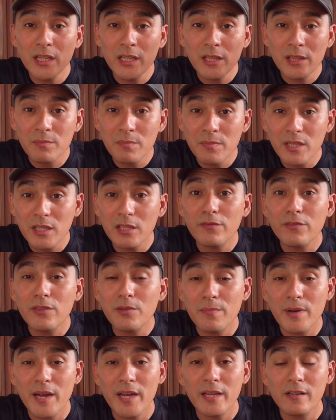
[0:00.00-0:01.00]
in the middle of the
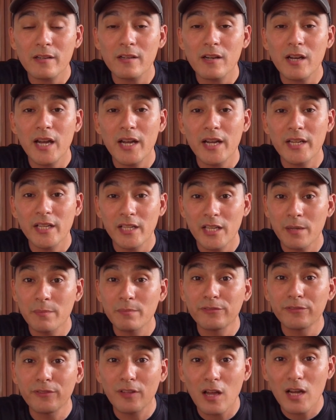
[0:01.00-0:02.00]
bike ride and
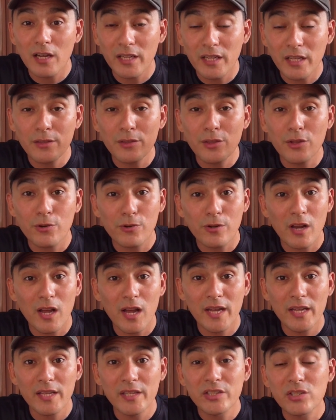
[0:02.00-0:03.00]
I'm vlogging the
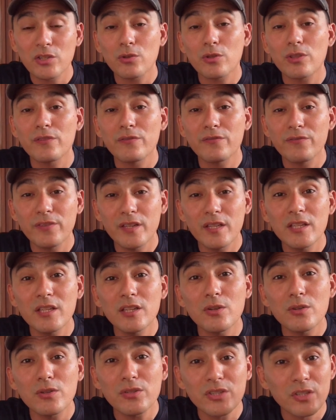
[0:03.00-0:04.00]
ride, so the
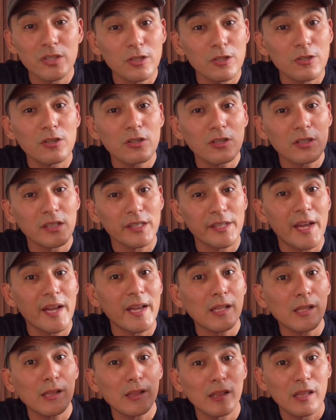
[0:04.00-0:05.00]
videos look
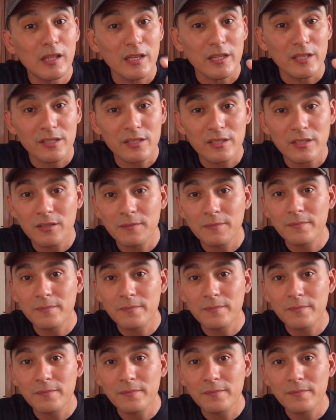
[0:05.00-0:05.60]
like this.